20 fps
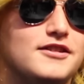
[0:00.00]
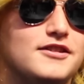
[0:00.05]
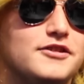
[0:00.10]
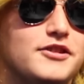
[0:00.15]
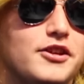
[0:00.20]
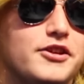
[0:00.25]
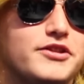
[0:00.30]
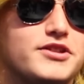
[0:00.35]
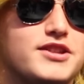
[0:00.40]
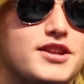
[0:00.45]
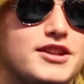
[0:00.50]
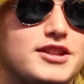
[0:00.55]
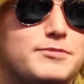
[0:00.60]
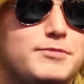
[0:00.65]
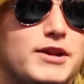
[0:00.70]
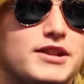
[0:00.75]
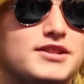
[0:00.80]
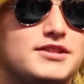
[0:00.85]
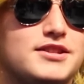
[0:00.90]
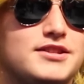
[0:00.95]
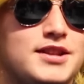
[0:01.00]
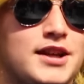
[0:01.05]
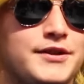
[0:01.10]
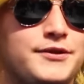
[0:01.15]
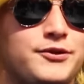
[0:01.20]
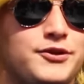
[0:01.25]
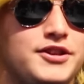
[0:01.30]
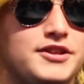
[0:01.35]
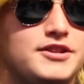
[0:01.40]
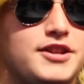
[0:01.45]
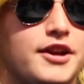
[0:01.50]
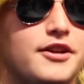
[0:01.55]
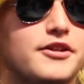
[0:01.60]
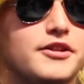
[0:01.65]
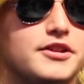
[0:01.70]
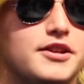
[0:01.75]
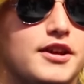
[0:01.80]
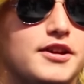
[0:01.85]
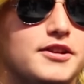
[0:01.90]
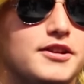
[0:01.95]
Another suspect successfully
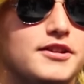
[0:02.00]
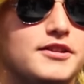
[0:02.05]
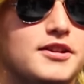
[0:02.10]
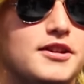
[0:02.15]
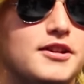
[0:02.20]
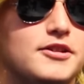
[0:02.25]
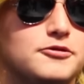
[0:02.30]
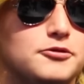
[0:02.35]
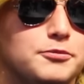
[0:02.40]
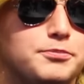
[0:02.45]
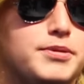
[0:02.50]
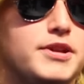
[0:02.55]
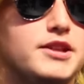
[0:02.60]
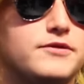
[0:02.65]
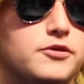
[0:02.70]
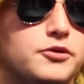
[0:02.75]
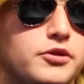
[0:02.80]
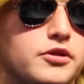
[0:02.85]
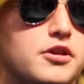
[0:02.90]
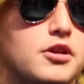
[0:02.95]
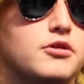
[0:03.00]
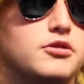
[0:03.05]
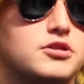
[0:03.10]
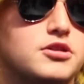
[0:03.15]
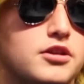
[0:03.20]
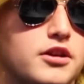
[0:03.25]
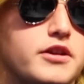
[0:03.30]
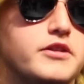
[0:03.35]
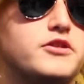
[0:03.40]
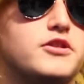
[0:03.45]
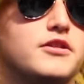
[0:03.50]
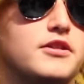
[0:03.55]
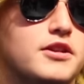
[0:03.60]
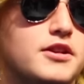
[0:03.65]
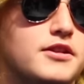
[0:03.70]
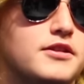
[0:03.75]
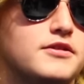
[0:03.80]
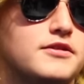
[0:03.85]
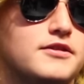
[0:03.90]
interrogated through peaceful negotiation.